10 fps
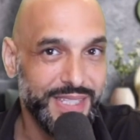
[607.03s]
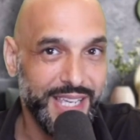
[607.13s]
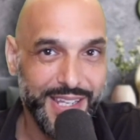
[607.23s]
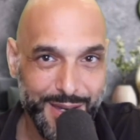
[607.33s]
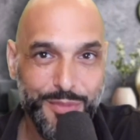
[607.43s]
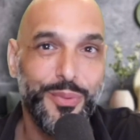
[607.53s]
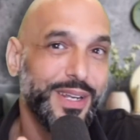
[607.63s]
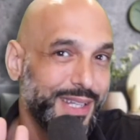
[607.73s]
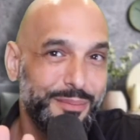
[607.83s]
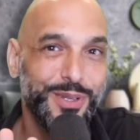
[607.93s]

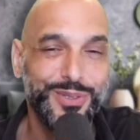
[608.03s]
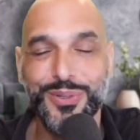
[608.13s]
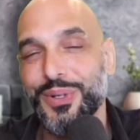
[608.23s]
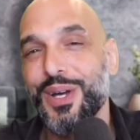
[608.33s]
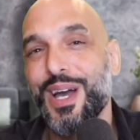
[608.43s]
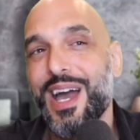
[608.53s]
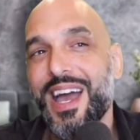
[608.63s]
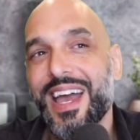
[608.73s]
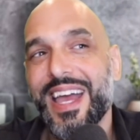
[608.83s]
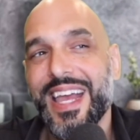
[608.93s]
Number two,
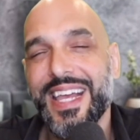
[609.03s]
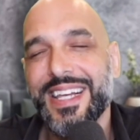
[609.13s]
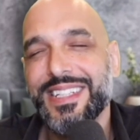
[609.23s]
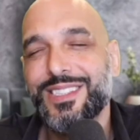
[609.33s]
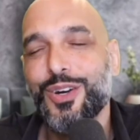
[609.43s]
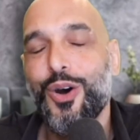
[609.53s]
it's